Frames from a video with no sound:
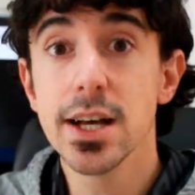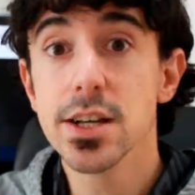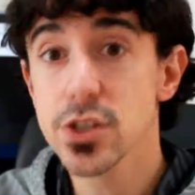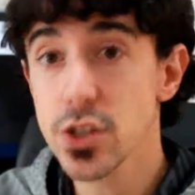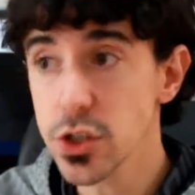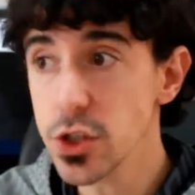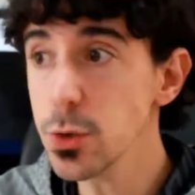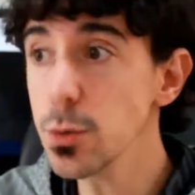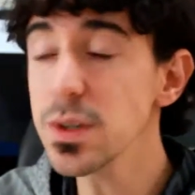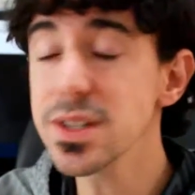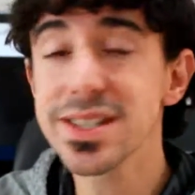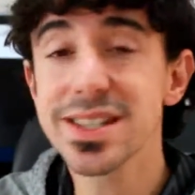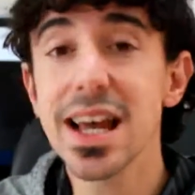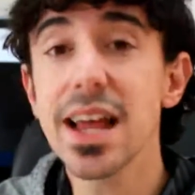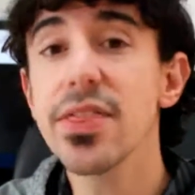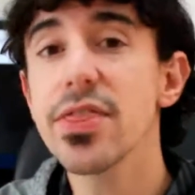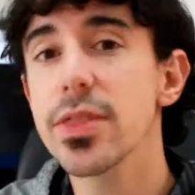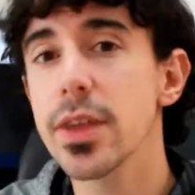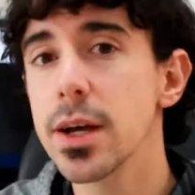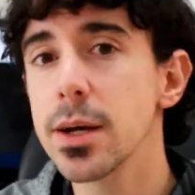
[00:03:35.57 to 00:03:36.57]
So you will
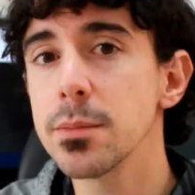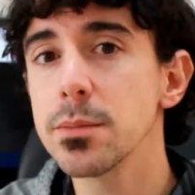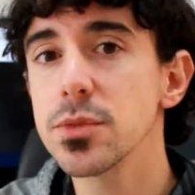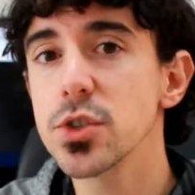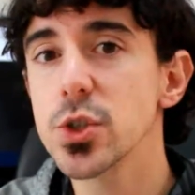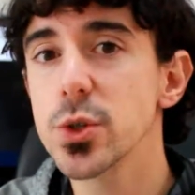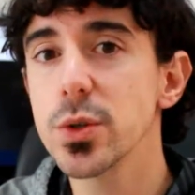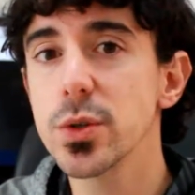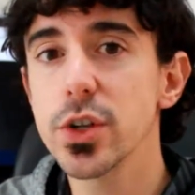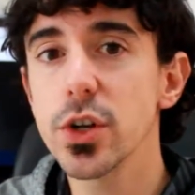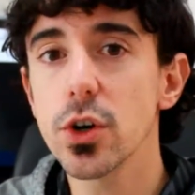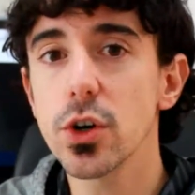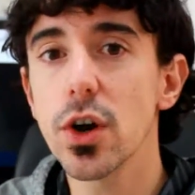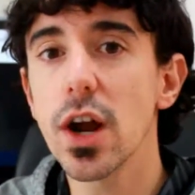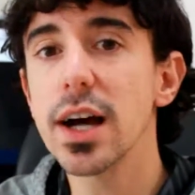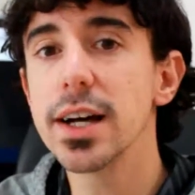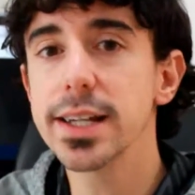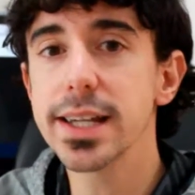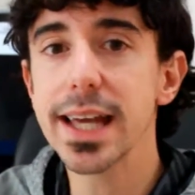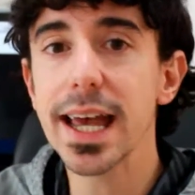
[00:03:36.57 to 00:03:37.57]
send them to your
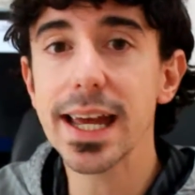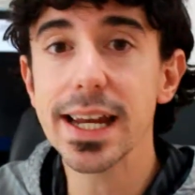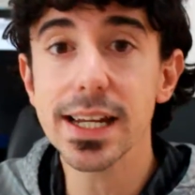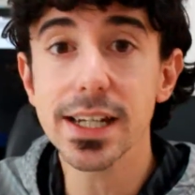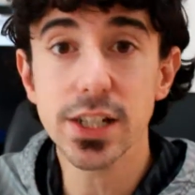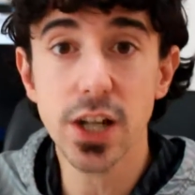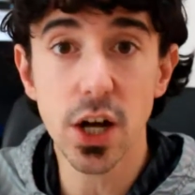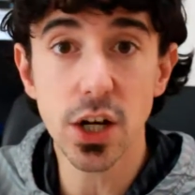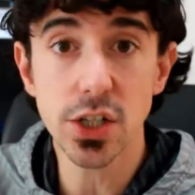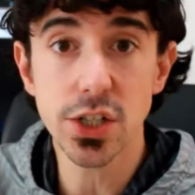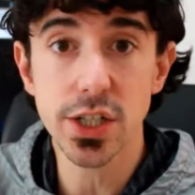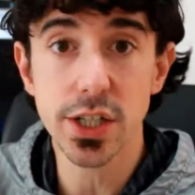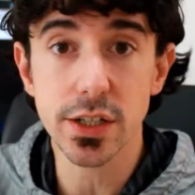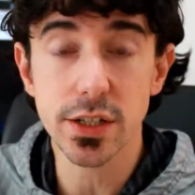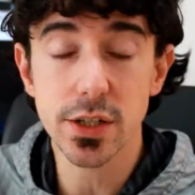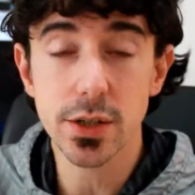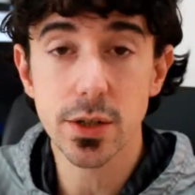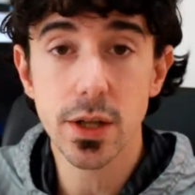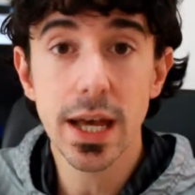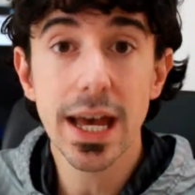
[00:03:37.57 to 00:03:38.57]
ungated
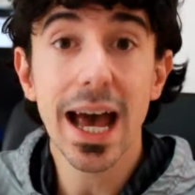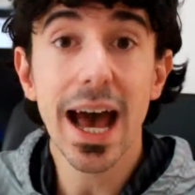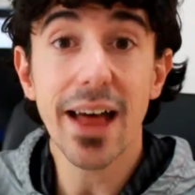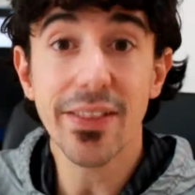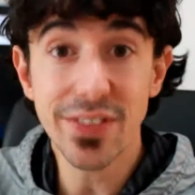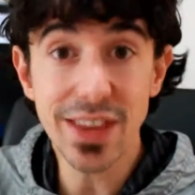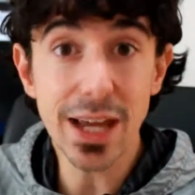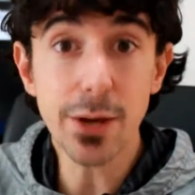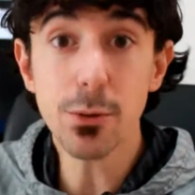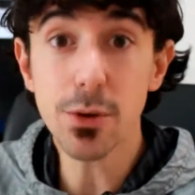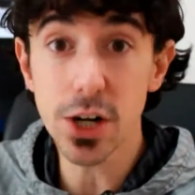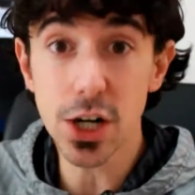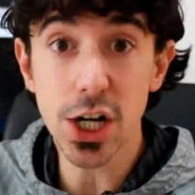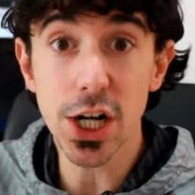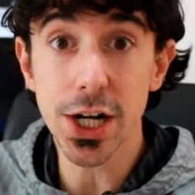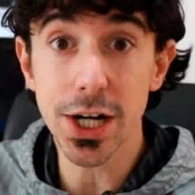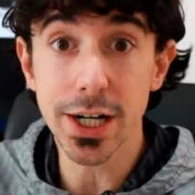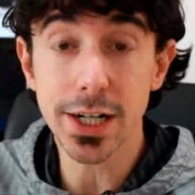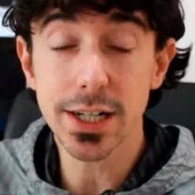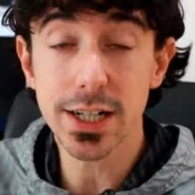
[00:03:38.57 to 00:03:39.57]
content, and they will
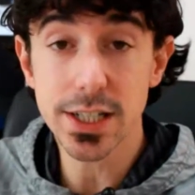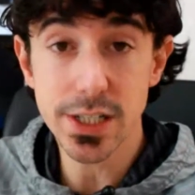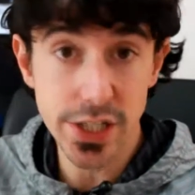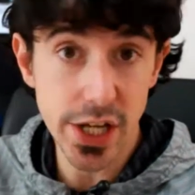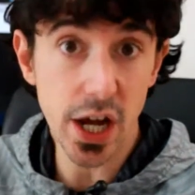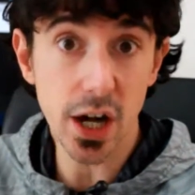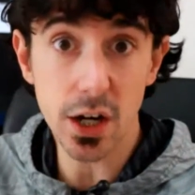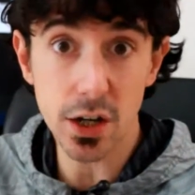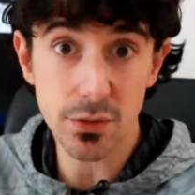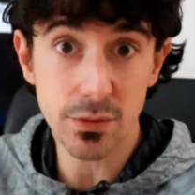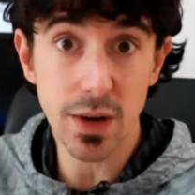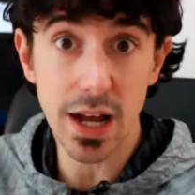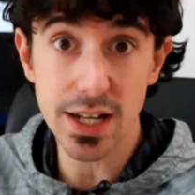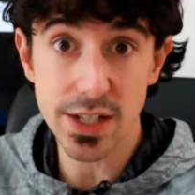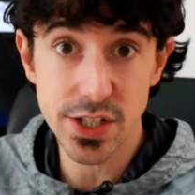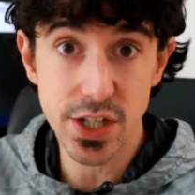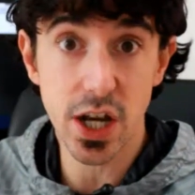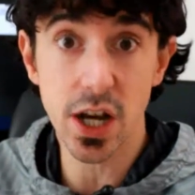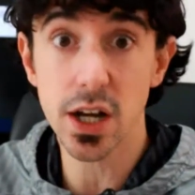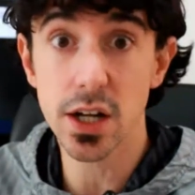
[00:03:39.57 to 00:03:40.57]
learn a
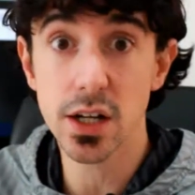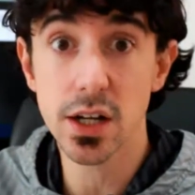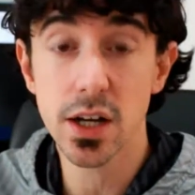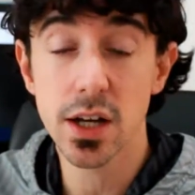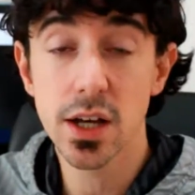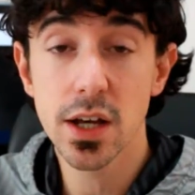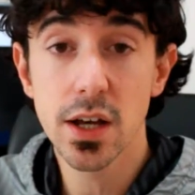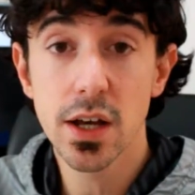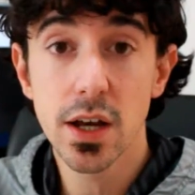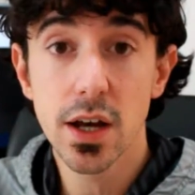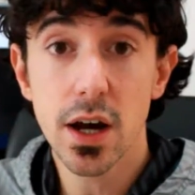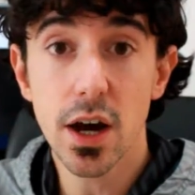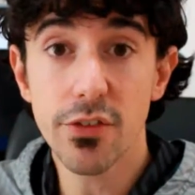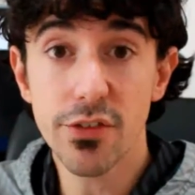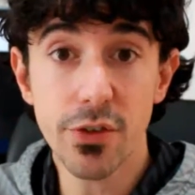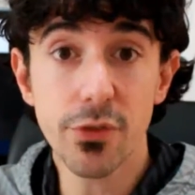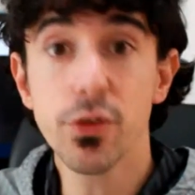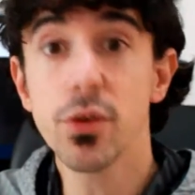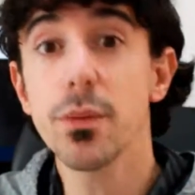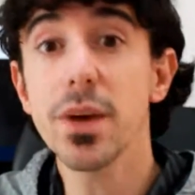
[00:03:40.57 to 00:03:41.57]
ton
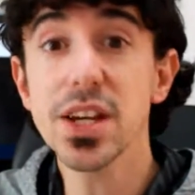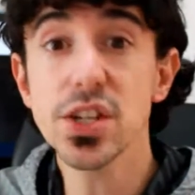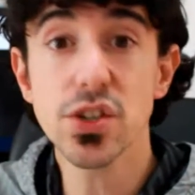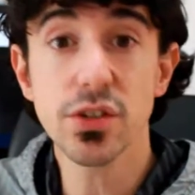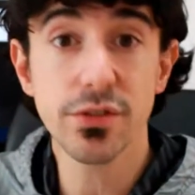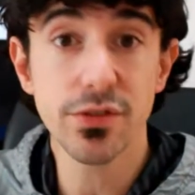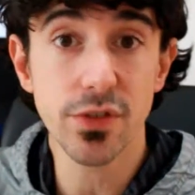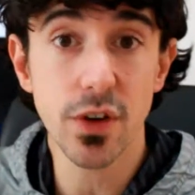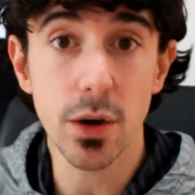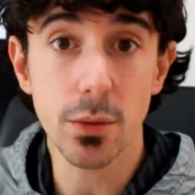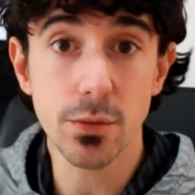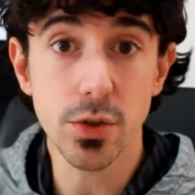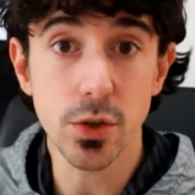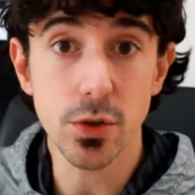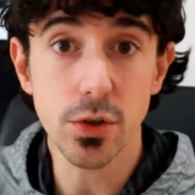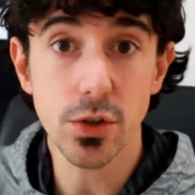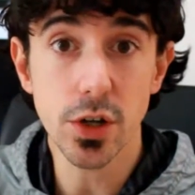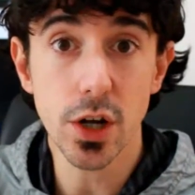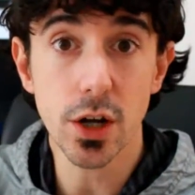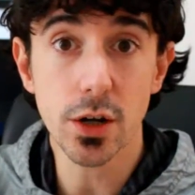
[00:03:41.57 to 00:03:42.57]
of information
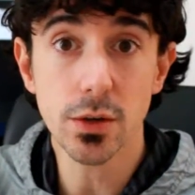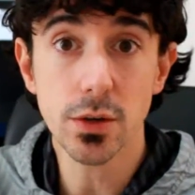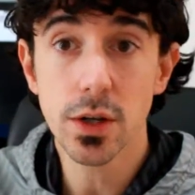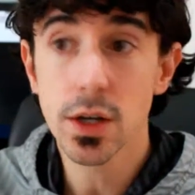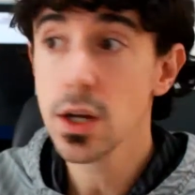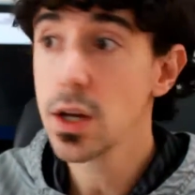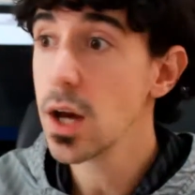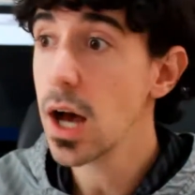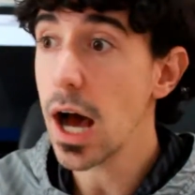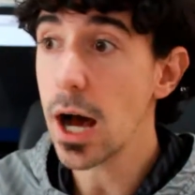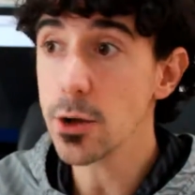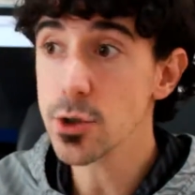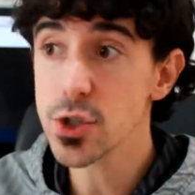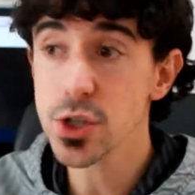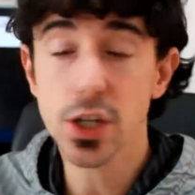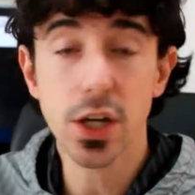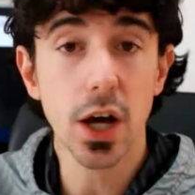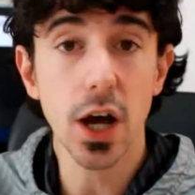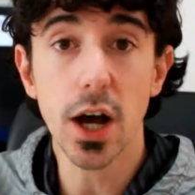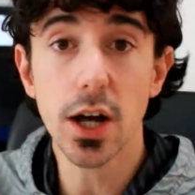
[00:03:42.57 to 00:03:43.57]
from you, how
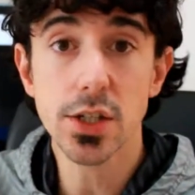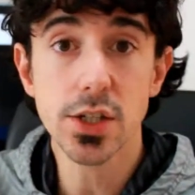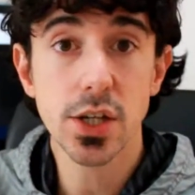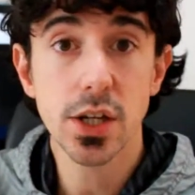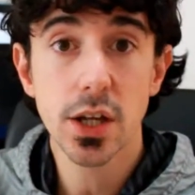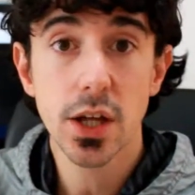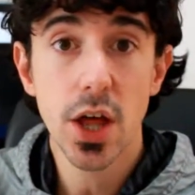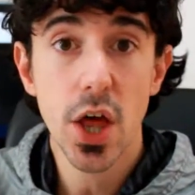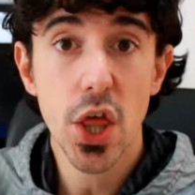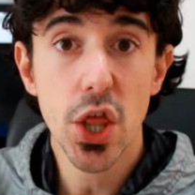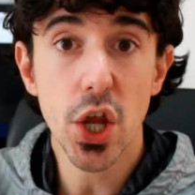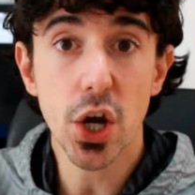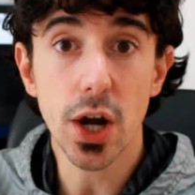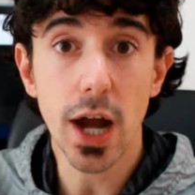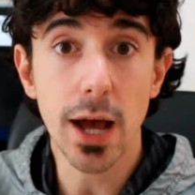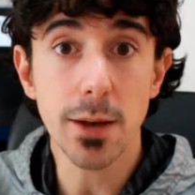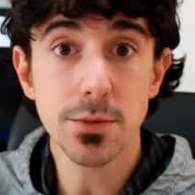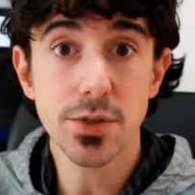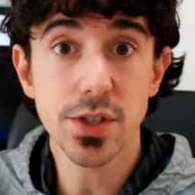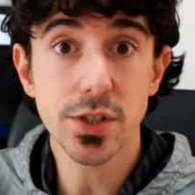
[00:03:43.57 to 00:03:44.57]
to cut their
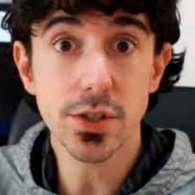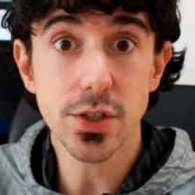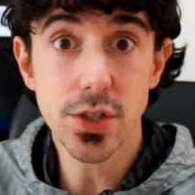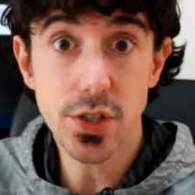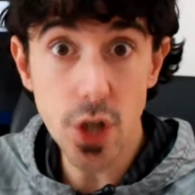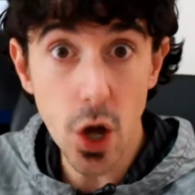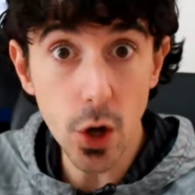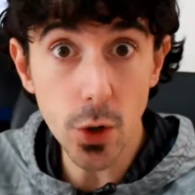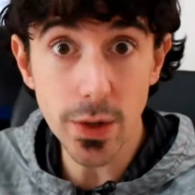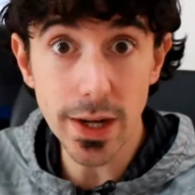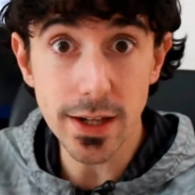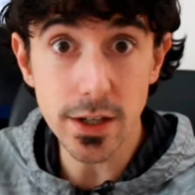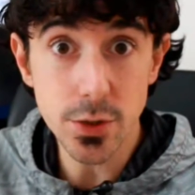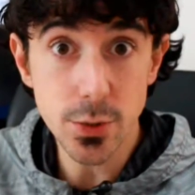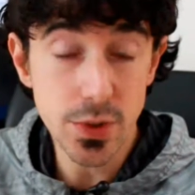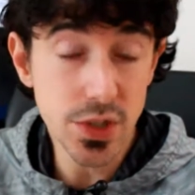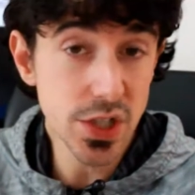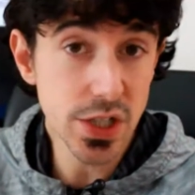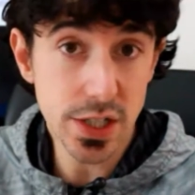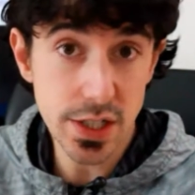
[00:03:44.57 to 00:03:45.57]
hamster
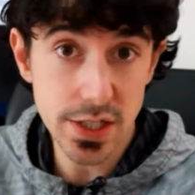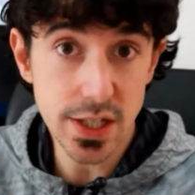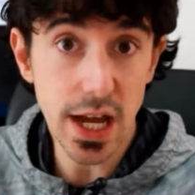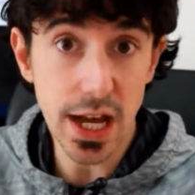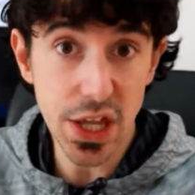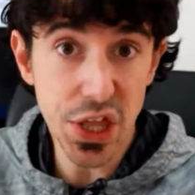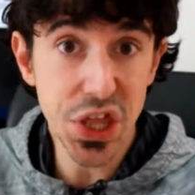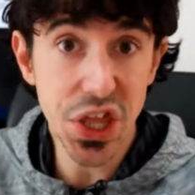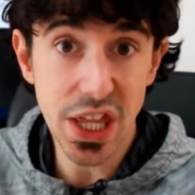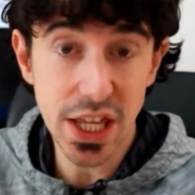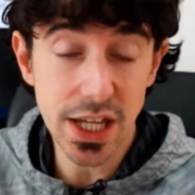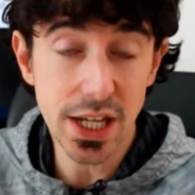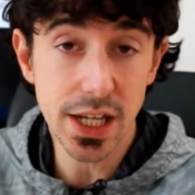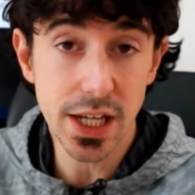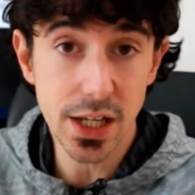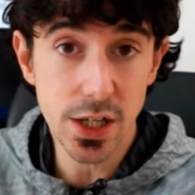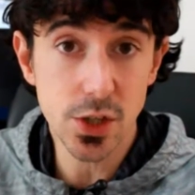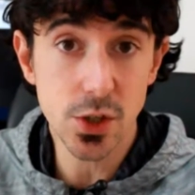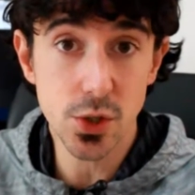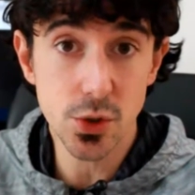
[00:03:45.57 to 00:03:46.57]
toenails, which is, I think
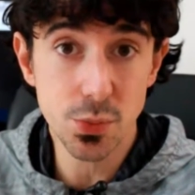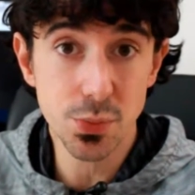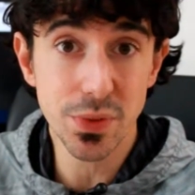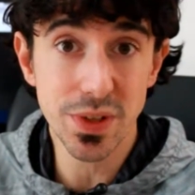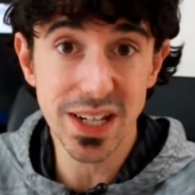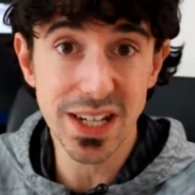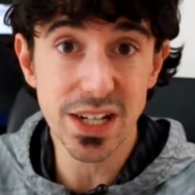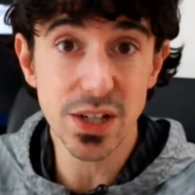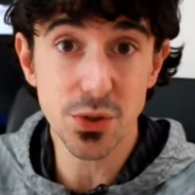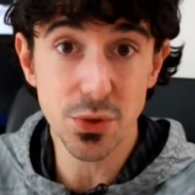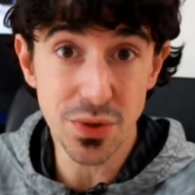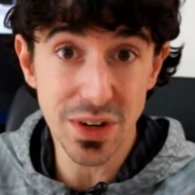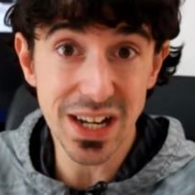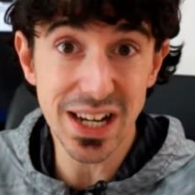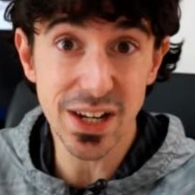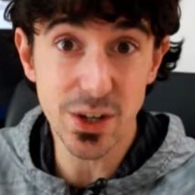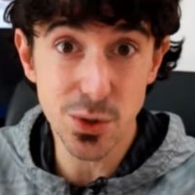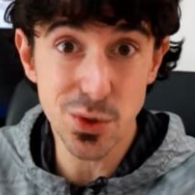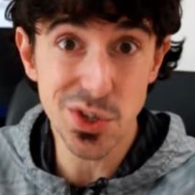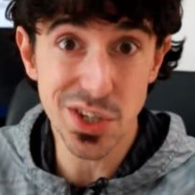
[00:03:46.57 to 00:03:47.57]
it could be a
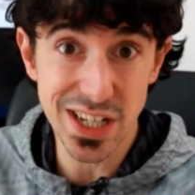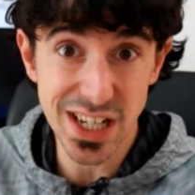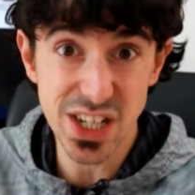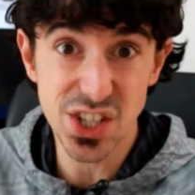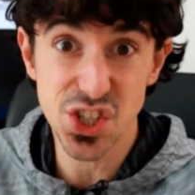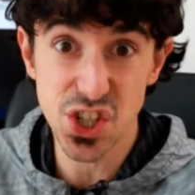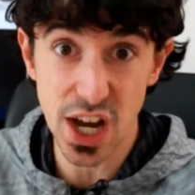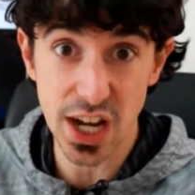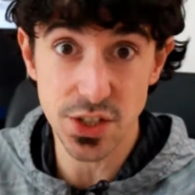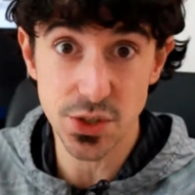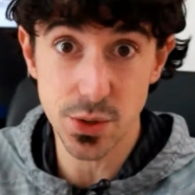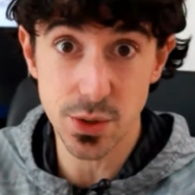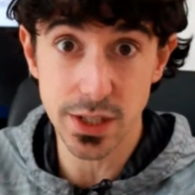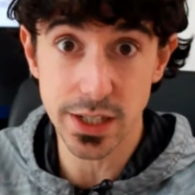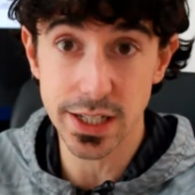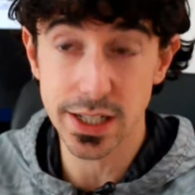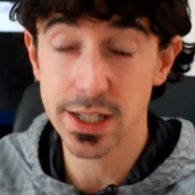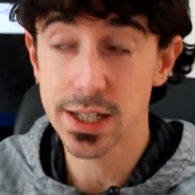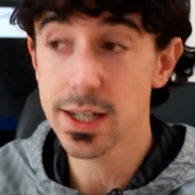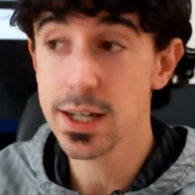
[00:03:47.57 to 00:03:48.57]
really good niche
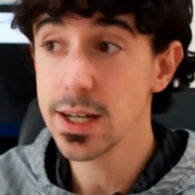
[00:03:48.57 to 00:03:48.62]
actually.